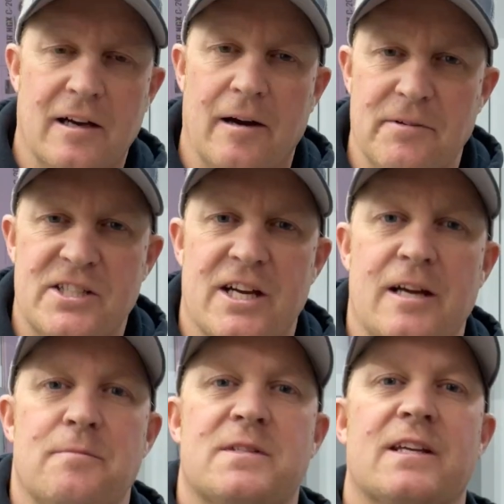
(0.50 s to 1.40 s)
I'm Rick
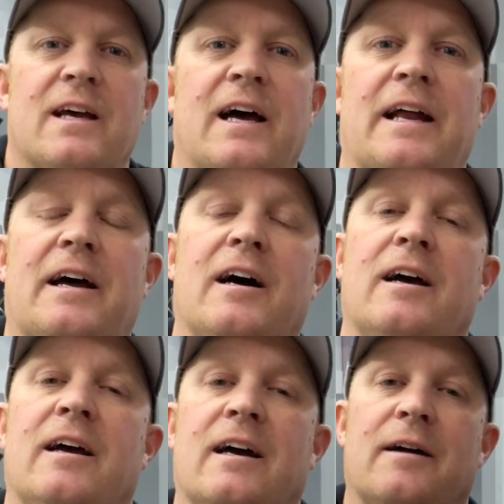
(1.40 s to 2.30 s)
James and
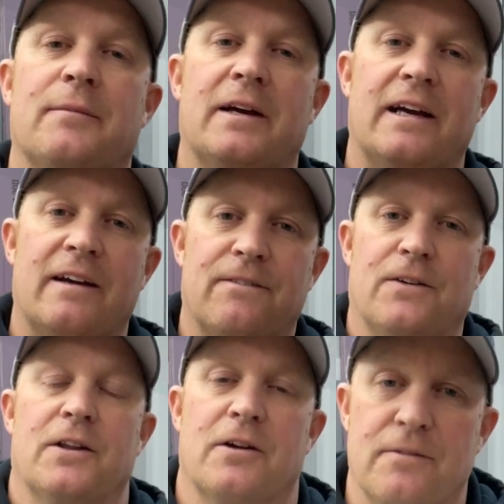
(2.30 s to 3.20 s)
I am a
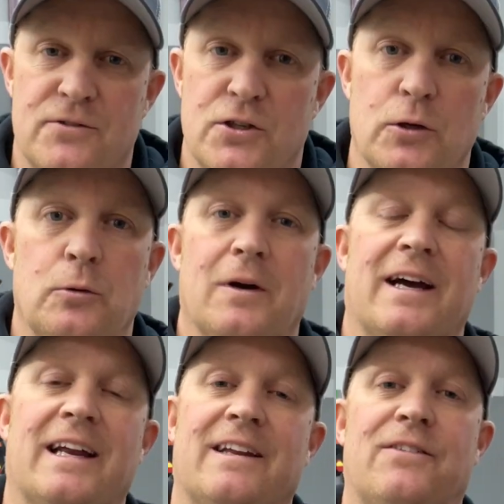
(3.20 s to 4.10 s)
father of two,
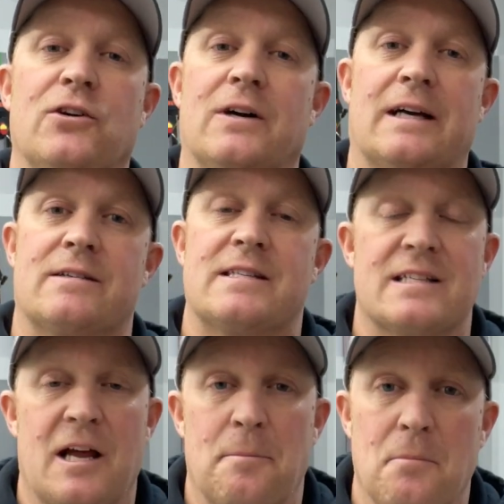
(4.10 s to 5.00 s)
and if your house is
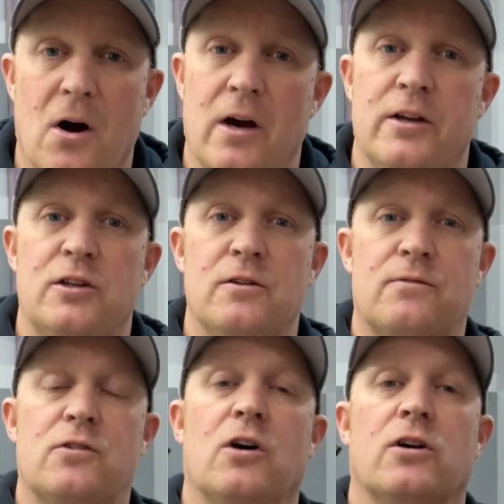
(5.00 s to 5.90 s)
like mine,
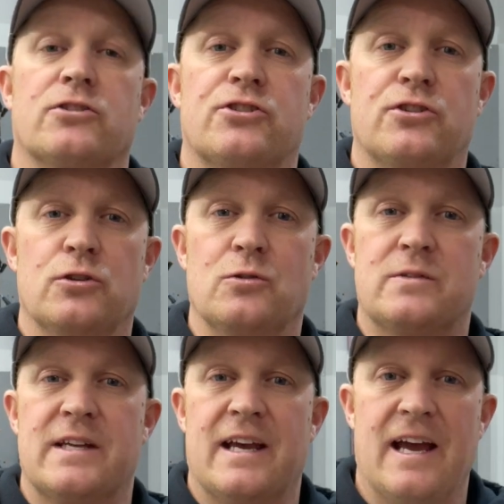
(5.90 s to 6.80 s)
you've got
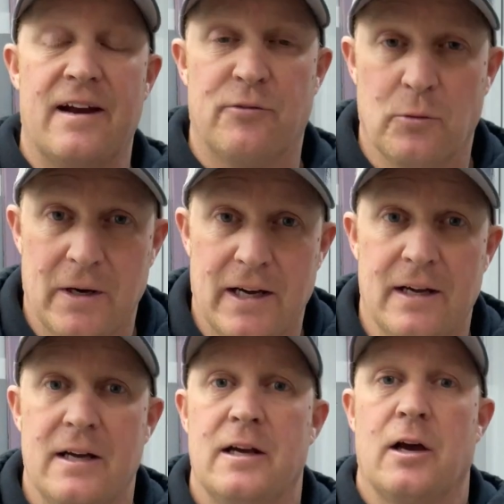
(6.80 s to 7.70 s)
shoes everywhere.
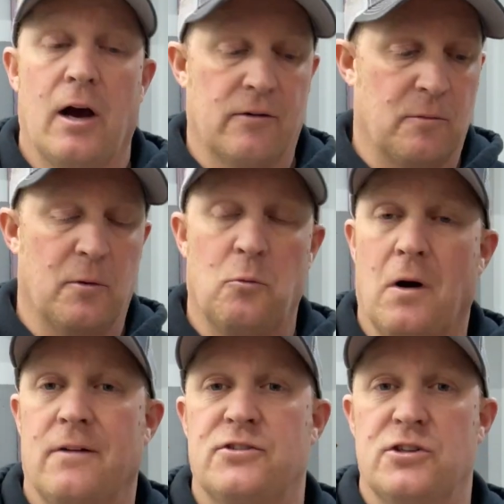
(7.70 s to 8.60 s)
I've got my
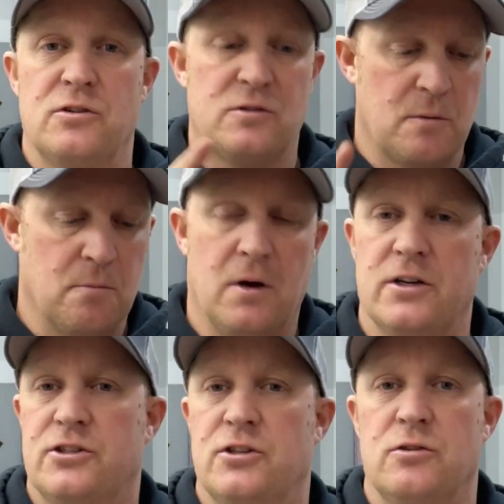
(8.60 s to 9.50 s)
wife's shoes, my
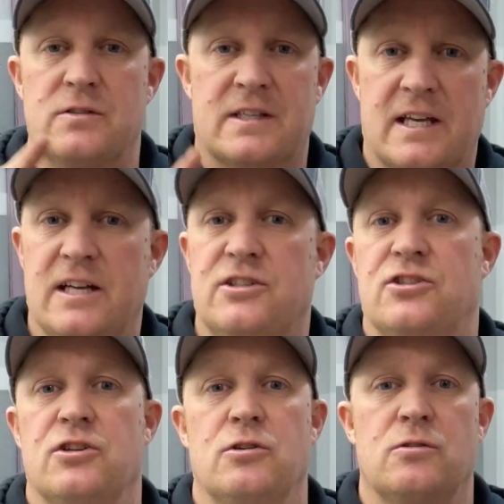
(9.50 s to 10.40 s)
shoes, kids'
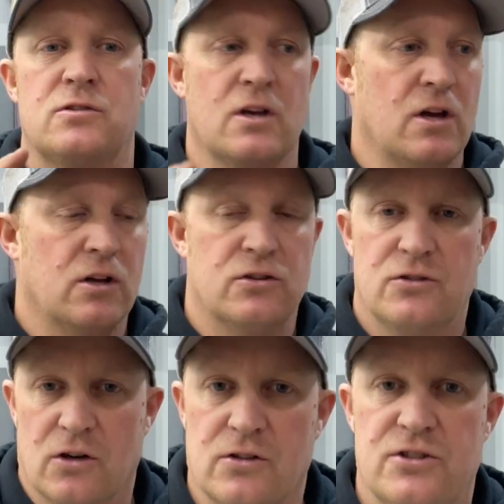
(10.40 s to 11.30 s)
shoes,
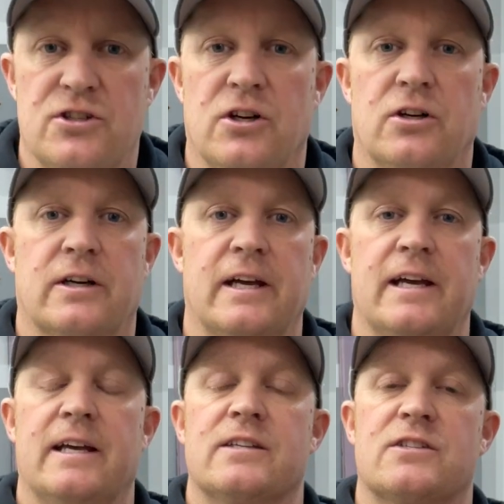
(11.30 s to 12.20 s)
dog's junk,
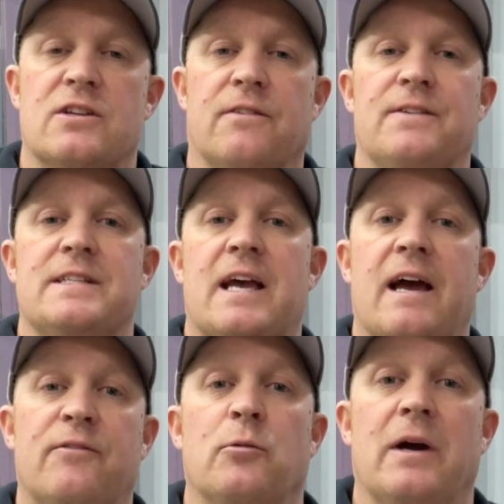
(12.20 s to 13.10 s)
stuff is
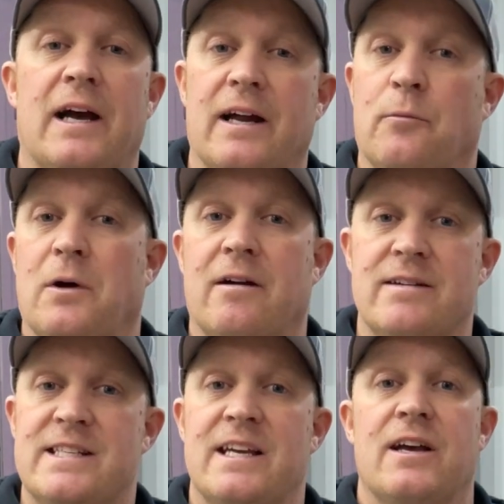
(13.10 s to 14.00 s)
everywhere. And where
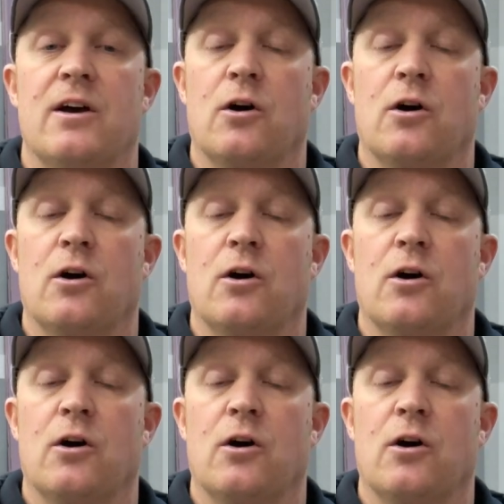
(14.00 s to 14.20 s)
is it?